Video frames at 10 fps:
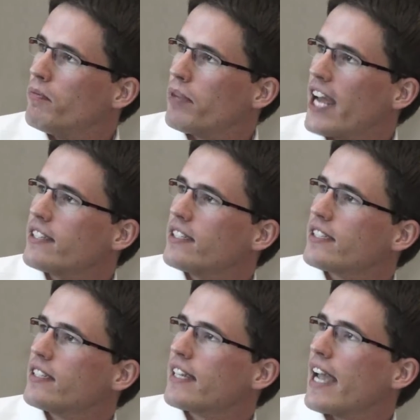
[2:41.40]
played a
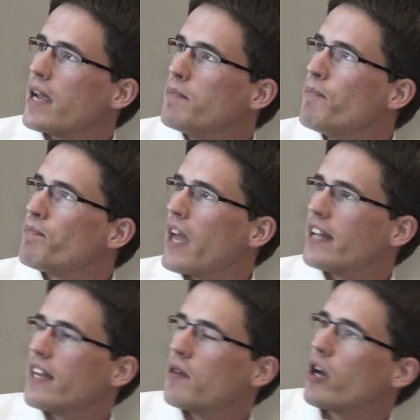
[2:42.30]
little game,
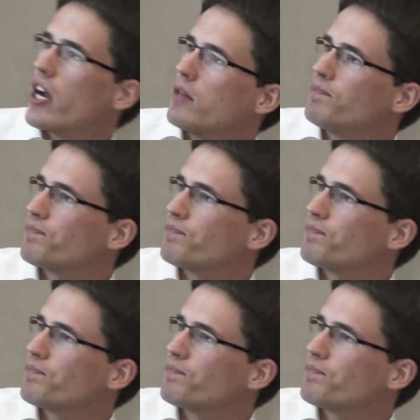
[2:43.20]
and they were